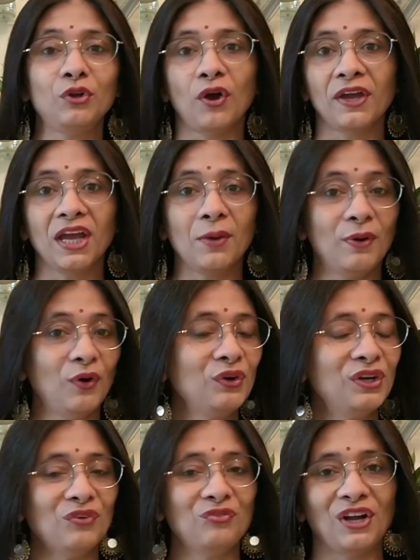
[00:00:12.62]
talking
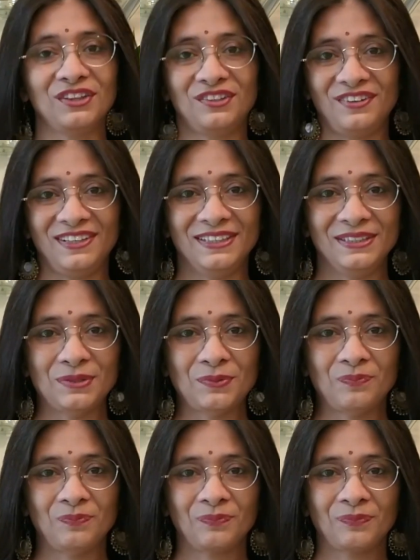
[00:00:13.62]
about Navratri.
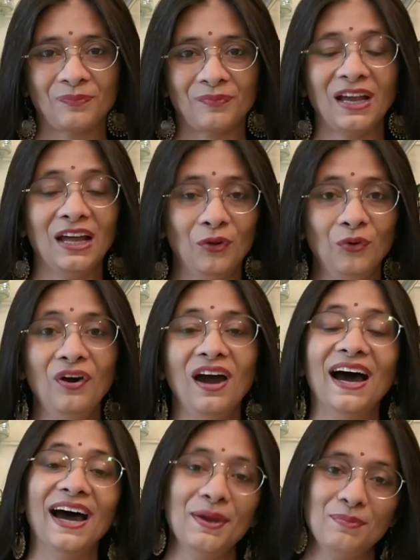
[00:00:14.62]
Hello,
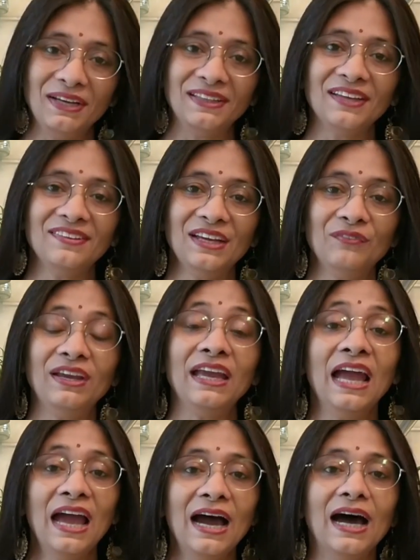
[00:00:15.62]
I am Ekta Singhvi.